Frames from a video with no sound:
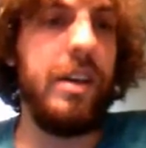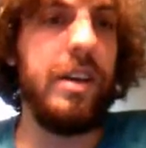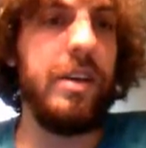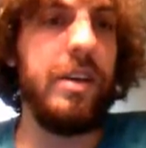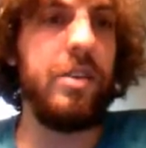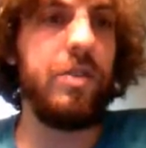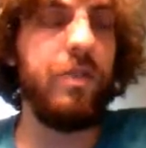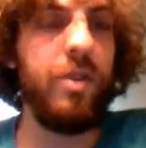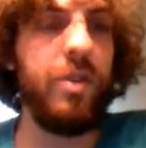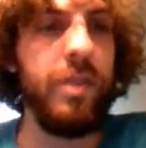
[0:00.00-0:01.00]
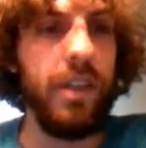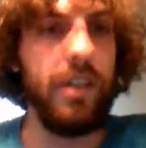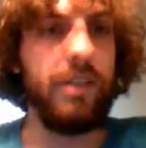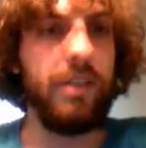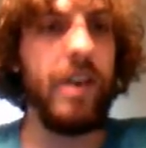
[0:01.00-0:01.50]
is formally
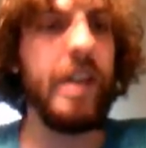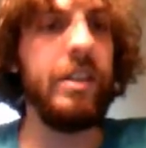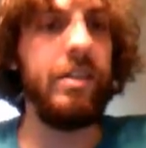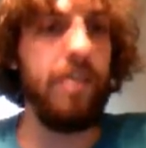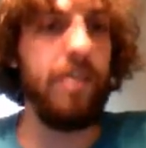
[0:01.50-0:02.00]
defined